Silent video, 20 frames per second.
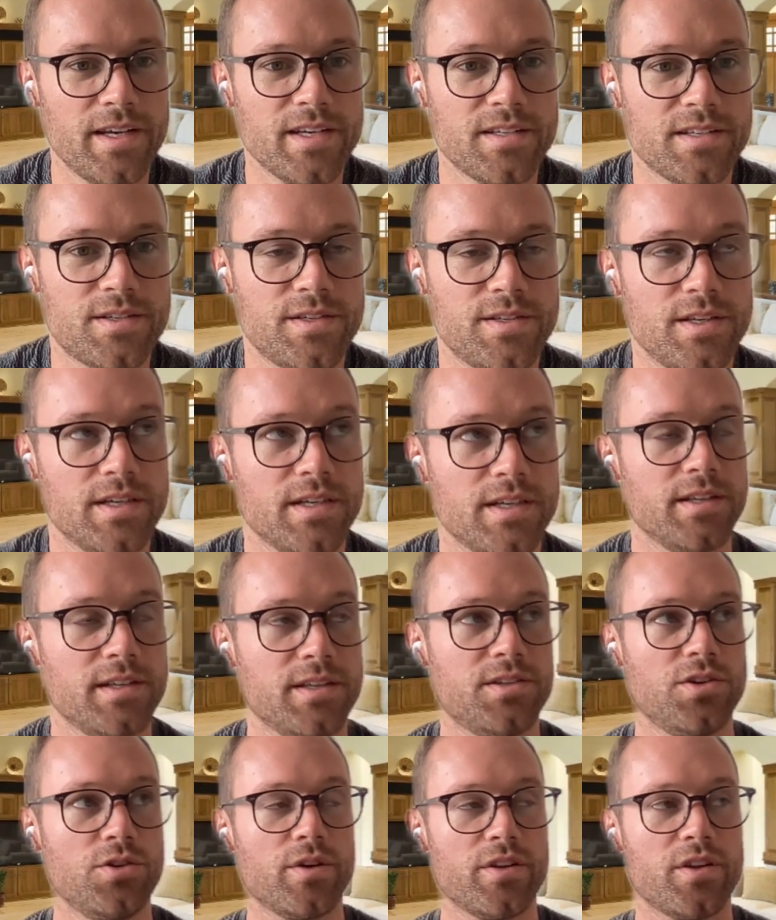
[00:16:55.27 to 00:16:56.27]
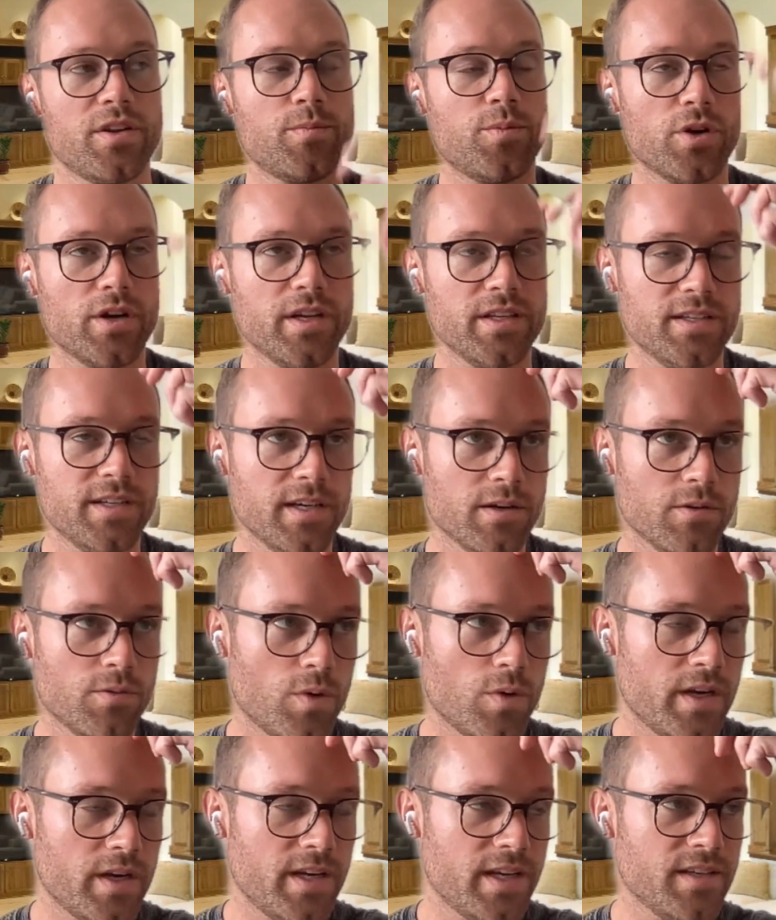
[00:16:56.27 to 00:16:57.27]
And I think it's two other
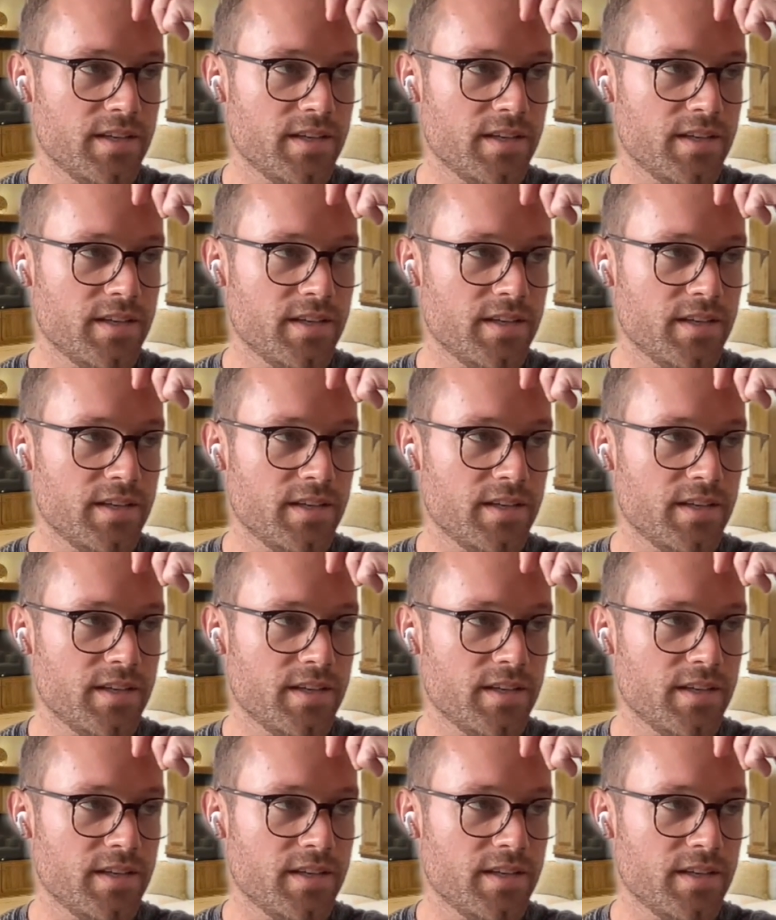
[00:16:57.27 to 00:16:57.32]
points here.